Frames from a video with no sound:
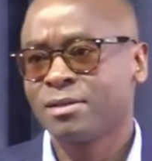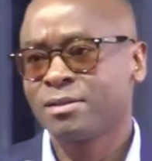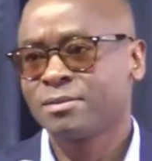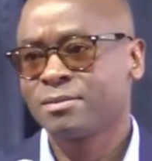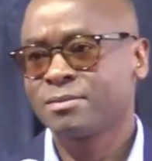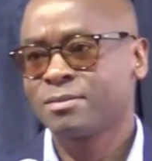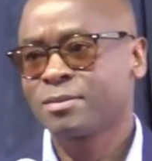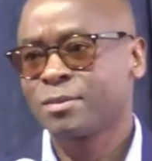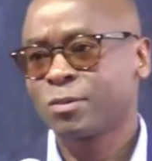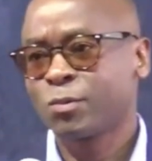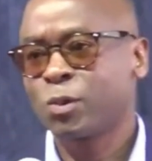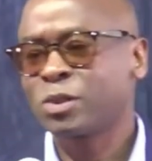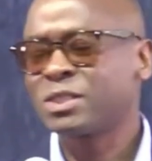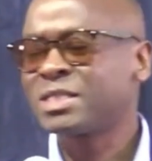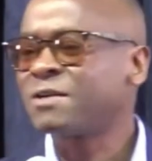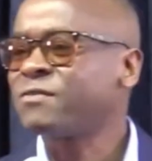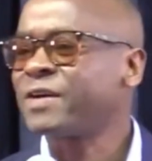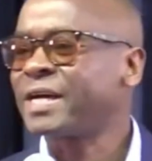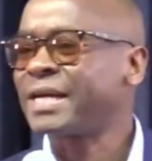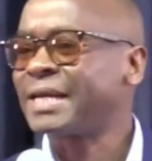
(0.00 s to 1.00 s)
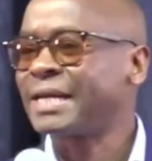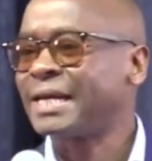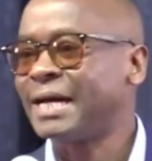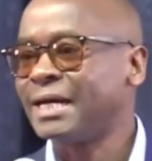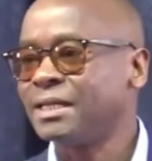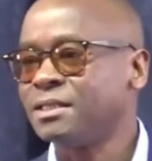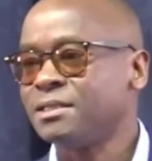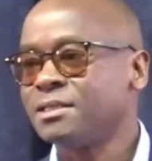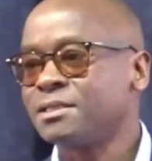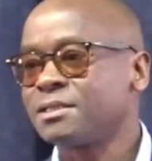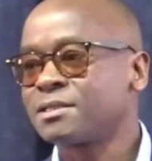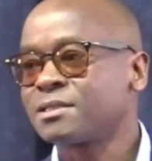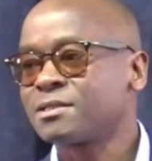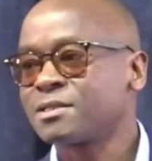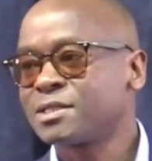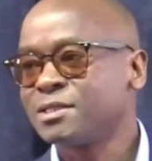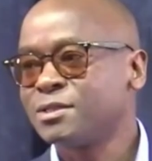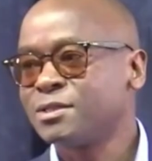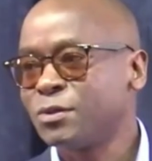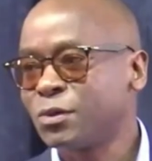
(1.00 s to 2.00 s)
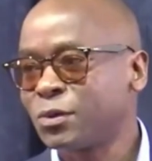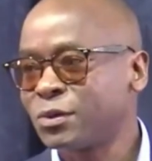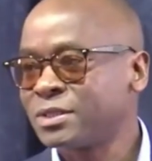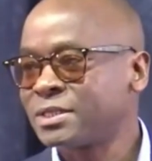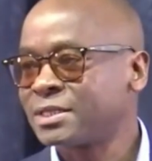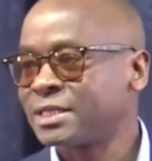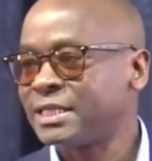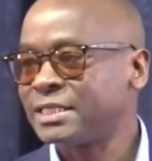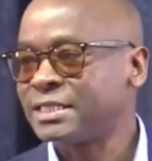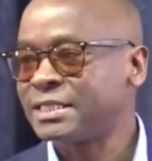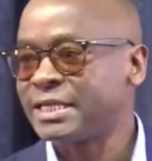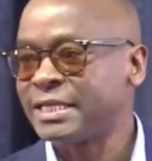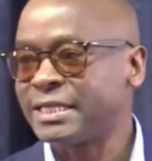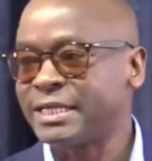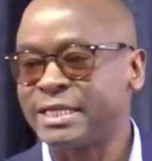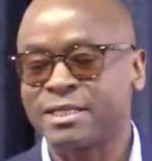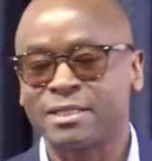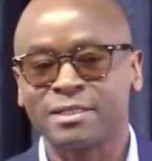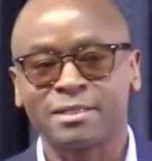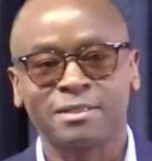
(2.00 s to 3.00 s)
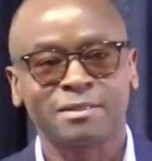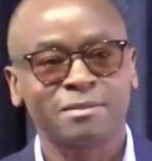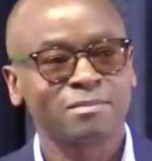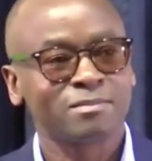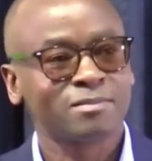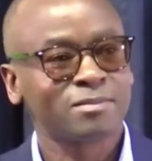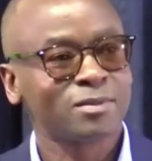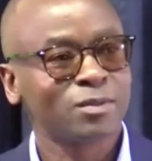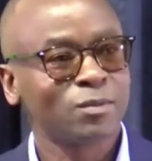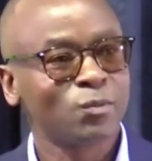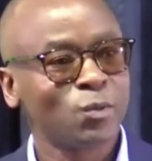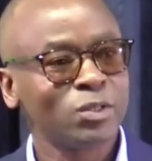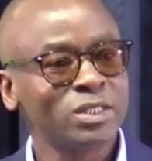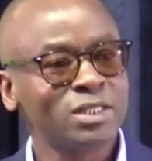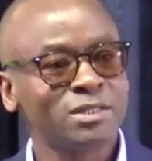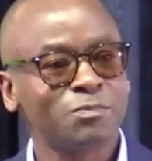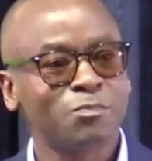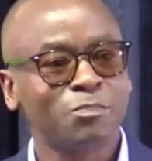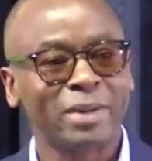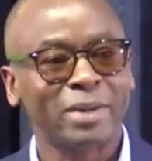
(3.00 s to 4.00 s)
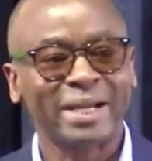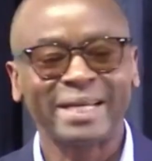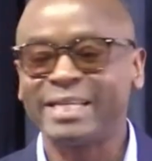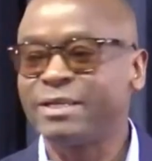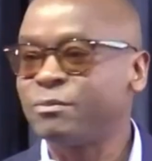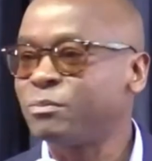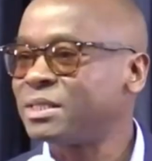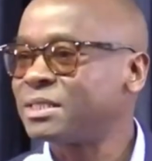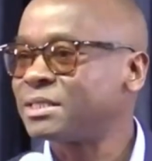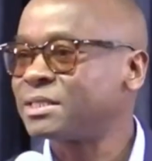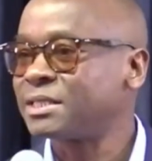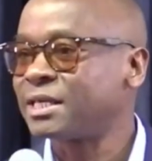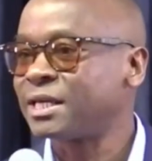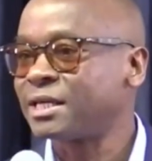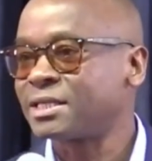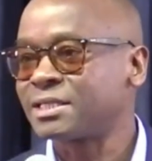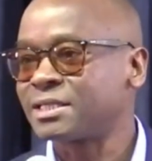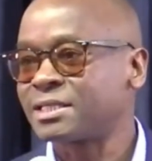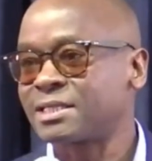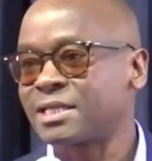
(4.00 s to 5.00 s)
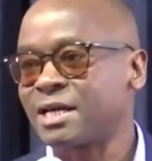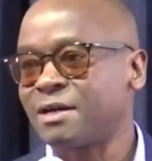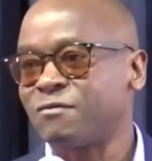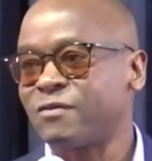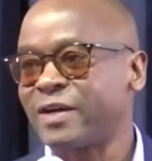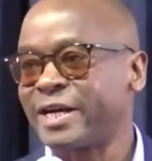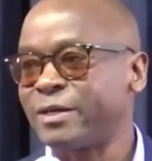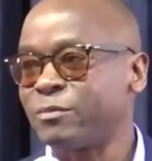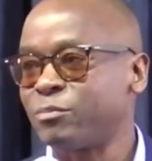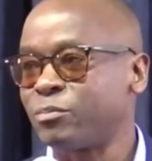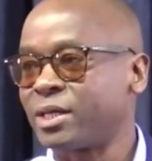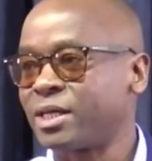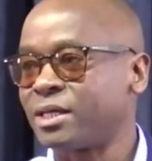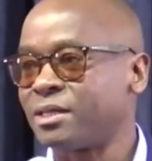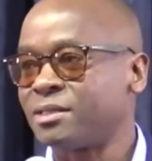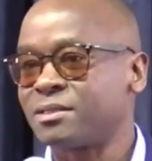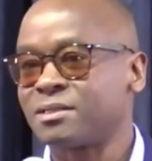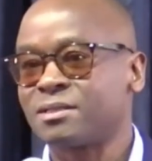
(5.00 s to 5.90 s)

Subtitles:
What have I learned in those 18 years? What money mistakes have I made?